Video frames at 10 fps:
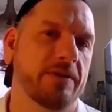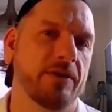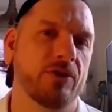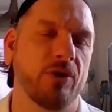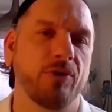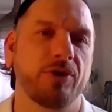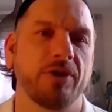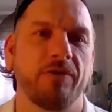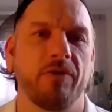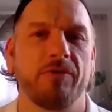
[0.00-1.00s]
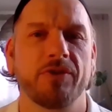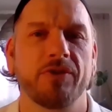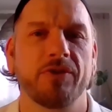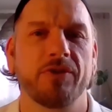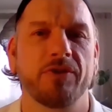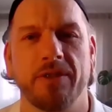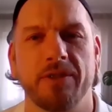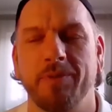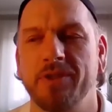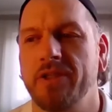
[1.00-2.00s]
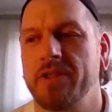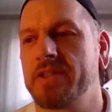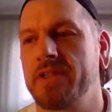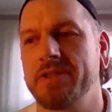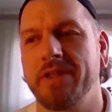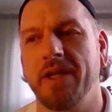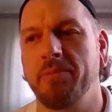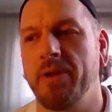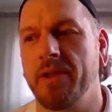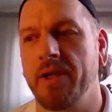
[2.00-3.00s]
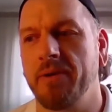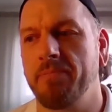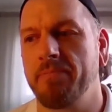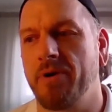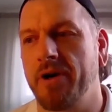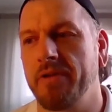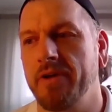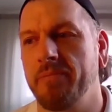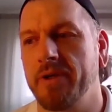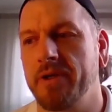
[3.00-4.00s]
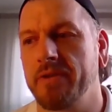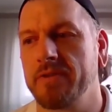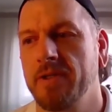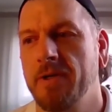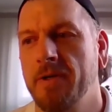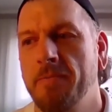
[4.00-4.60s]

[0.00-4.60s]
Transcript: it's the solution of so much, and especially the sustainability part of it. Because